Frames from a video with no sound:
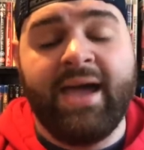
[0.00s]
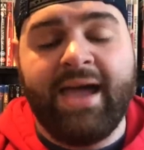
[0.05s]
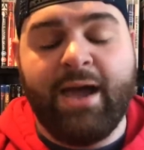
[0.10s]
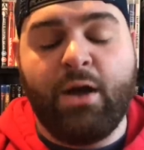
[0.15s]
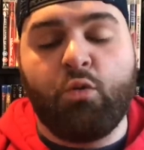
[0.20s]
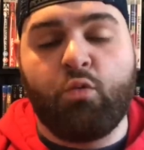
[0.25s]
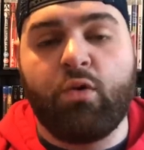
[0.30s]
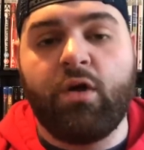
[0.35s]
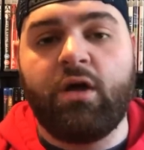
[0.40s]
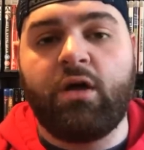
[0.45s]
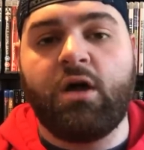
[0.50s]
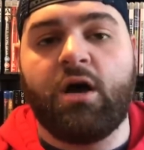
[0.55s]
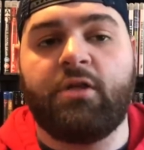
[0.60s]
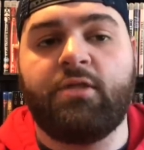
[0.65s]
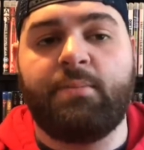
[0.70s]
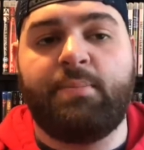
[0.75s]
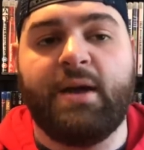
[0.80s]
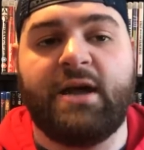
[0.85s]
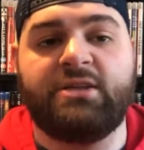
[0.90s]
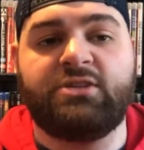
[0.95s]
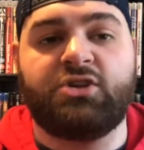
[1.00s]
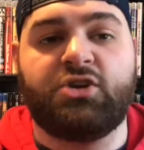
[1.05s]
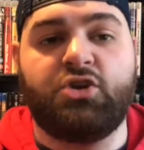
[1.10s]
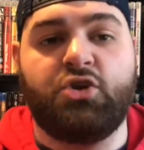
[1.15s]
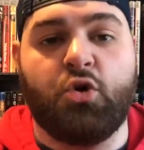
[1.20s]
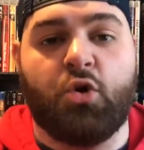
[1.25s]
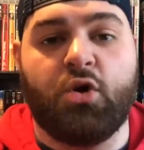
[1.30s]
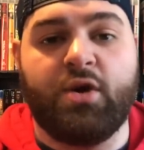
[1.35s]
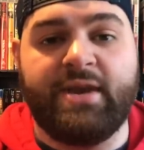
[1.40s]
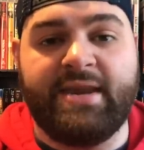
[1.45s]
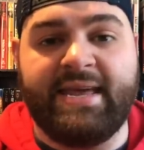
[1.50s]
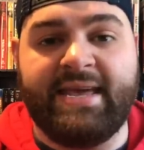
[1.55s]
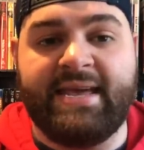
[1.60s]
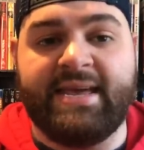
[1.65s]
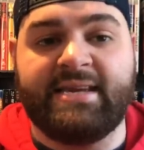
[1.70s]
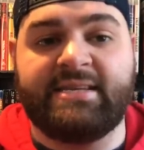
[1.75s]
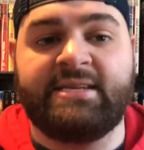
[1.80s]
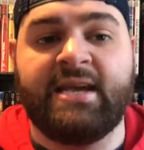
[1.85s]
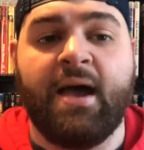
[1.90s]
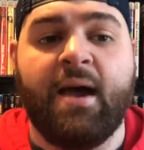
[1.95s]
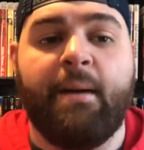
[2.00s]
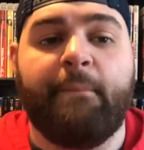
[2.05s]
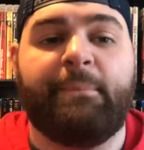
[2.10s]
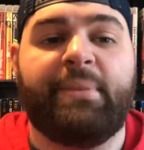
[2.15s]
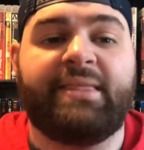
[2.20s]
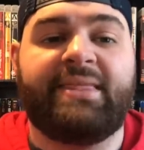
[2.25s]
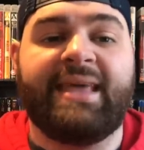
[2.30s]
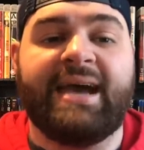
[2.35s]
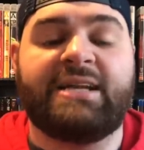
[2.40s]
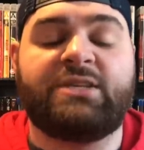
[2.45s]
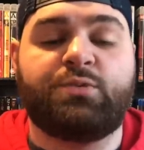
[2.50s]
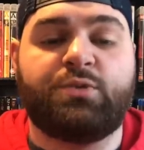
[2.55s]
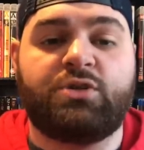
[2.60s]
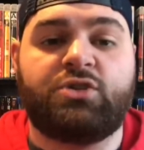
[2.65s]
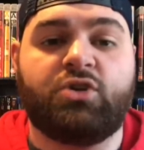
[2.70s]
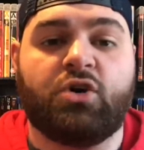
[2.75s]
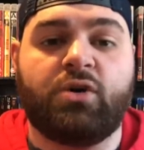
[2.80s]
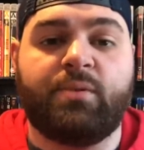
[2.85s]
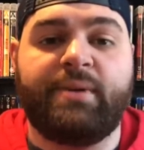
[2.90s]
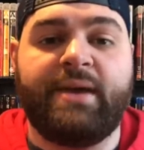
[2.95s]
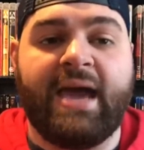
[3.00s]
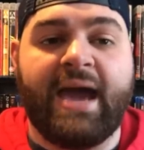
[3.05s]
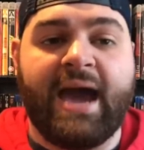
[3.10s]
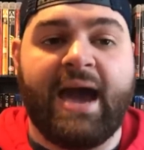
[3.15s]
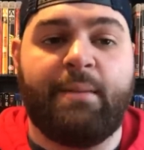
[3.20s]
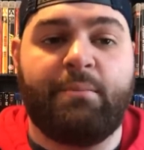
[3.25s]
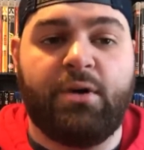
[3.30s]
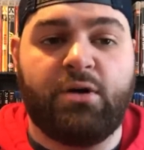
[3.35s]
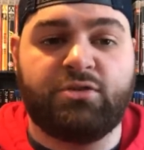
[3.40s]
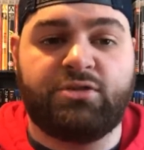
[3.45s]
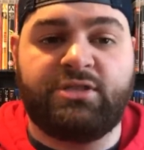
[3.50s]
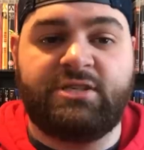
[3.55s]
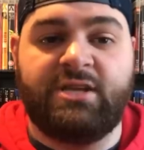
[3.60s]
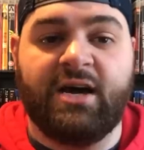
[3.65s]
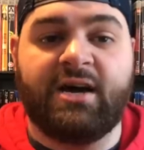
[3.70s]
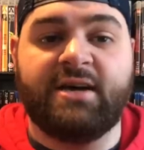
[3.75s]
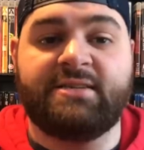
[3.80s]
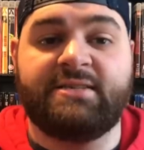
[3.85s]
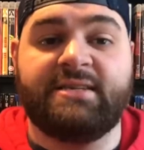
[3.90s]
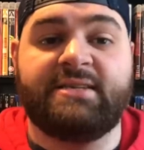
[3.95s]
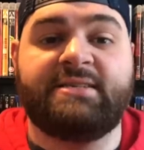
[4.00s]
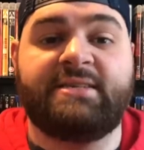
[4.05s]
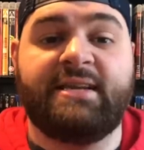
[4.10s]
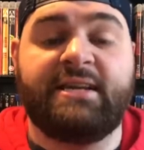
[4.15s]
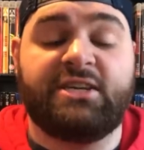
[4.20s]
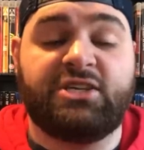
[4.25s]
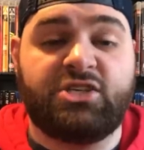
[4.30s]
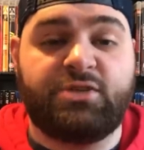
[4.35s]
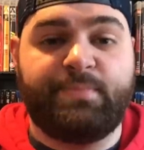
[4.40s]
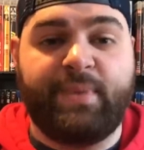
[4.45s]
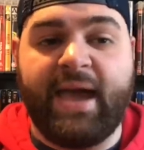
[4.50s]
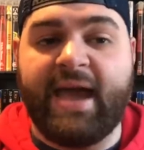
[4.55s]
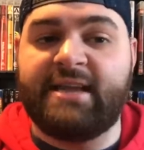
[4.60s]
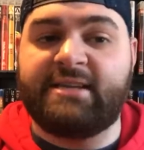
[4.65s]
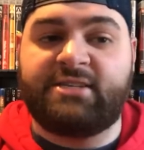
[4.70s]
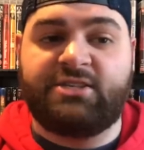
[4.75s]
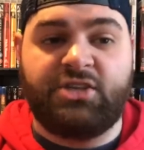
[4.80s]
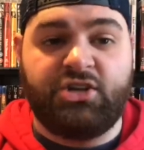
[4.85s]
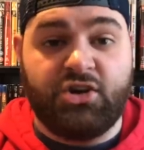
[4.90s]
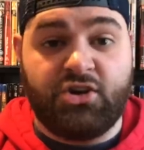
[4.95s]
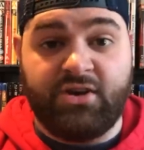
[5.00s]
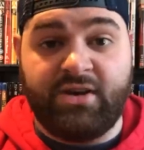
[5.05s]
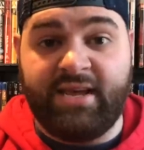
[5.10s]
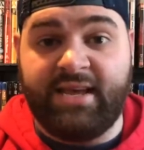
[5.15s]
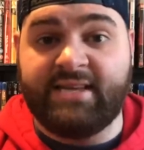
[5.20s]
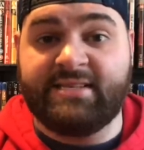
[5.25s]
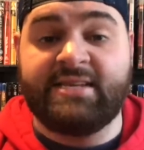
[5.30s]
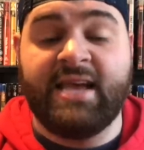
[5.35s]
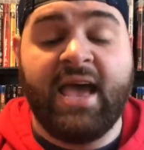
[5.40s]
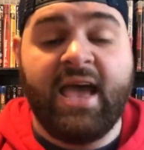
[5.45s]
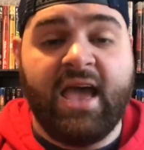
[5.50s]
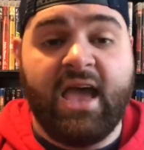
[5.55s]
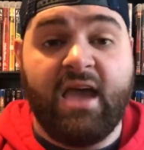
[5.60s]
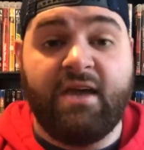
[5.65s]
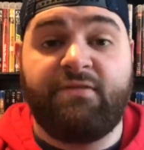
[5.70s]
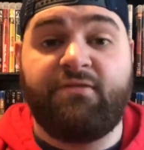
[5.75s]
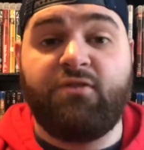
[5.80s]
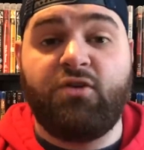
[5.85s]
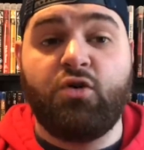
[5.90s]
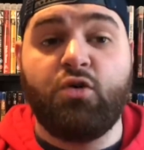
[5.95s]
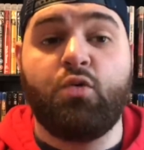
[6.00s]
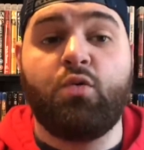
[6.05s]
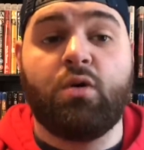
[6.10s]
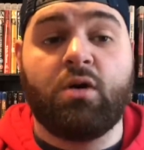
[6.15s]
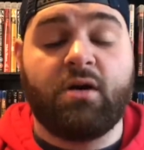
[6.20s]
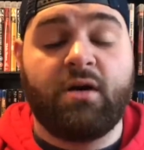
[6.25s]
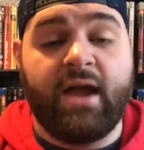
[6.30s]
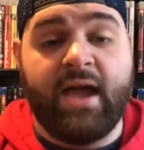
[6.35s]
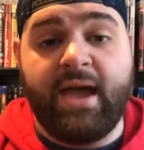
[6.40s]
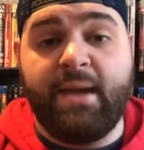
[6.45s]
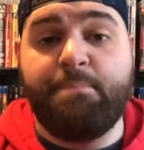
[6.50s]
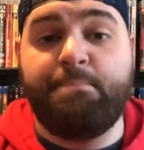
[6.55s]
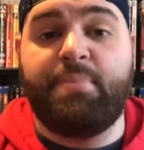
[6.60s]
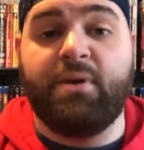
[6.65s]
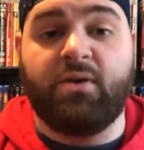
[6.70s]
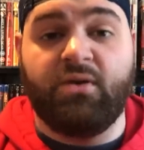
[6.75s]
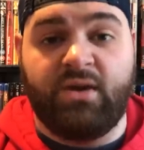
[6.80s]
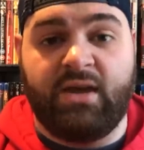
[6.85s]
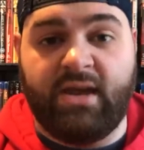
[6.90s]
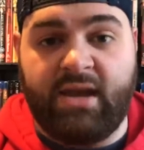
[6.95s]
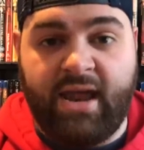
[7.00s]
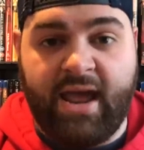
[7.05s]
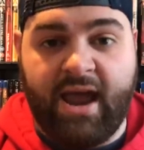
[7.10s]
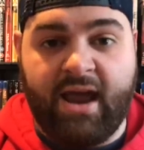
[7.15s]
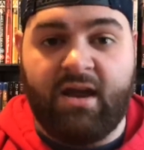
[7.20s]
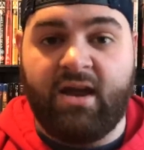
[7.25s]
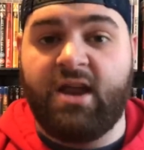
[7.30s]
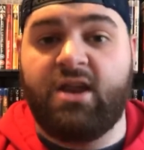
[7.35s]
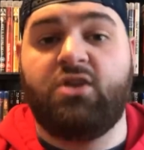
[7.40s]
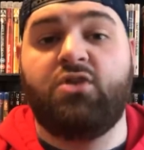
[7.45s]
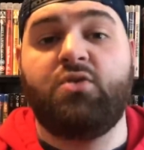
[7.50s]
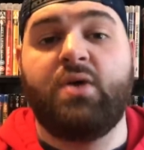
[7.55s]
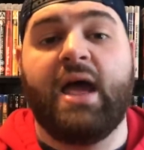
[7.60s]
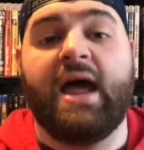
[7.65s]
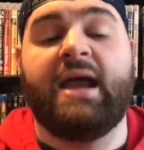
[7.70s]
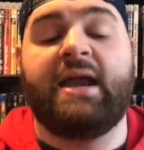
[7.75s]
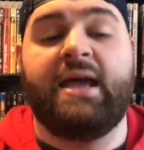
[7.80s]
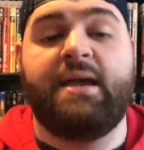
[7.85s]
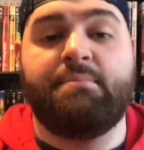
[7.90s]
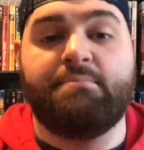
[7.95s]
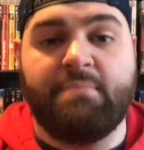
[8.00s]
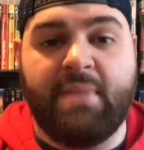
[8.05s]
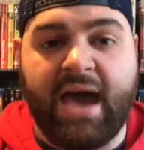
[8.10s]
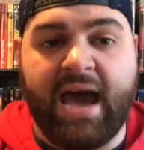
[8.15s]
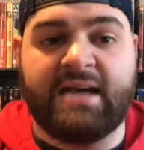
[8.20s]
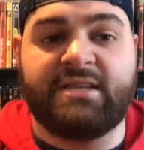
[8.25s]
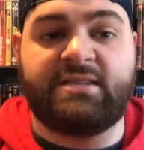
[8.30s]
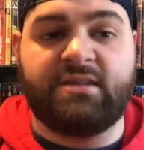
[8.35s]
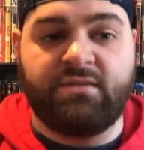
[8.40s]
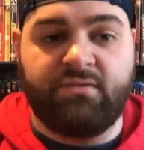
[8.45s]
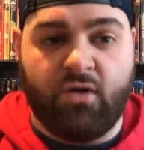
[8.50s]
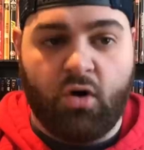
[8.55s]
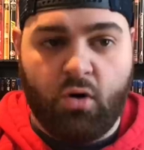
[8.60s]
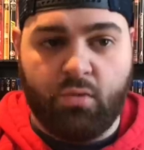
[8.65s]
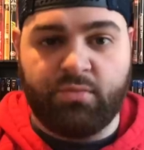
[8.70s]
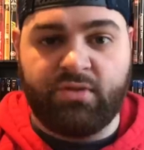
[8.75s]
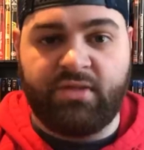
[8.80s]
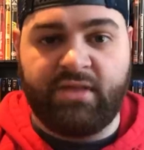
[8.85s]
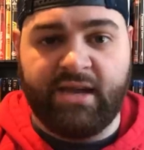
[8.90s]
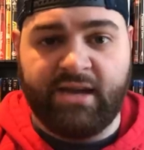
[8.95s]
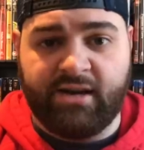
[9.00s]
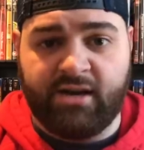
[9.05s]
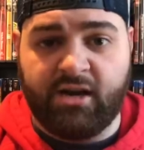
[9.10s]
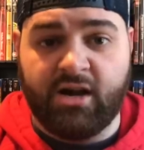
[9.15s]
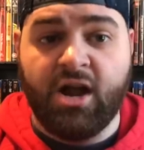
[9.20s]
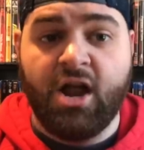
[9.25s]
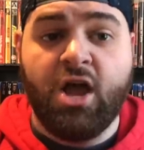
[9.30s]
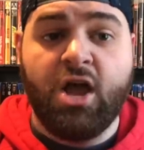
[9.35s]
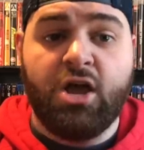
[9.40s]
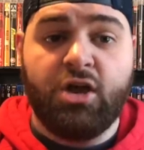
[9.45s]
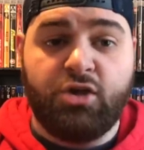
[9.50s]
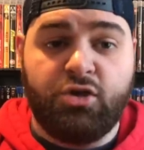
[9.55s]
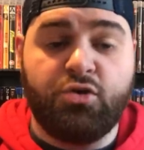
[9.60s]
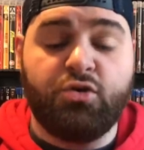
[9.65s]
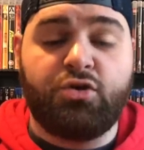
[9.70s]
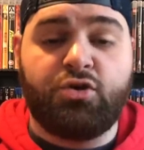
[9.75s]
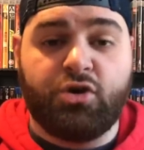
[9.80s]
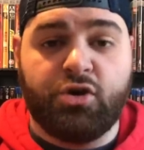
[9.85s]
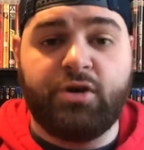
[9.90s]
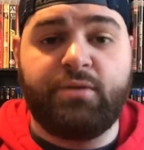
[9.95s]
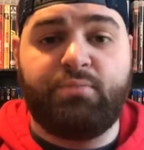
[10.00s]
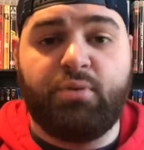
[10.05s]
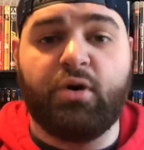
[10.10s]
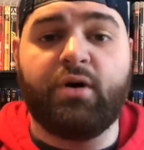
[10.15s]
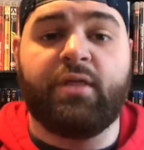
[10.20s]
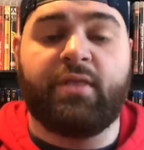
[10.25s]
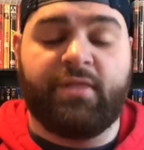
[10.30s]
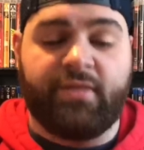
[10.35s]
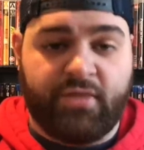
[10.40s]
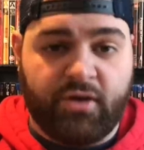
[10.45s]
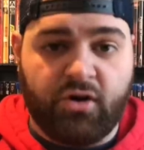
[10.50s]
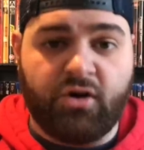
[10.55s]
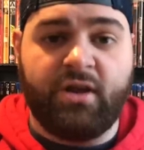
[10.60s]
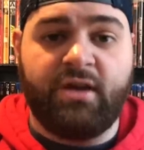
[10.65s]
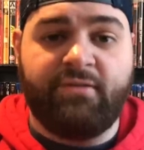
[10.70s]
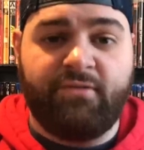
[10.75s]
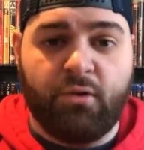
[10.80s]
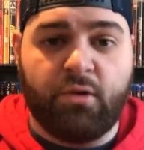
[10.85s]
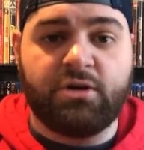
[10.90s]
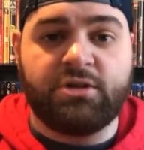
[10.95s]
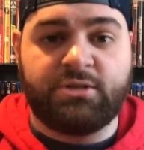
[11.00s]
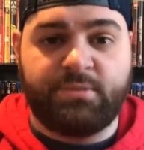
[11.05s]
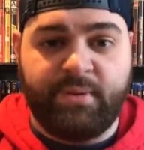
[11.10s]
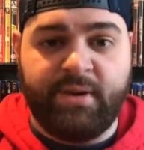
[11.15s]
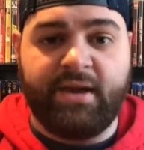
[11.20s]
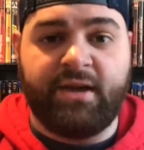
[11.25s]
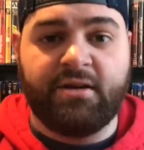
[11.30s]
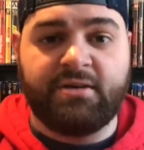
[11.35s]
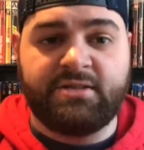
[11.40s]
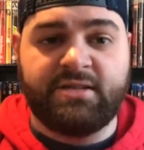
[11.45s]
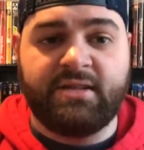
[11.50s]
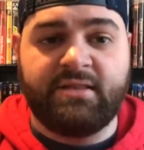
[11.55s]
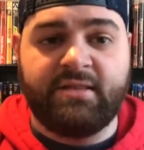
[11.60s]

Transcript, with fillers: It really all depends on your needs, but that's what Dolby Atmos does, is it expands to your needs. If you were a billionaire and you had a massive home theater, you could put thirty-four speakers in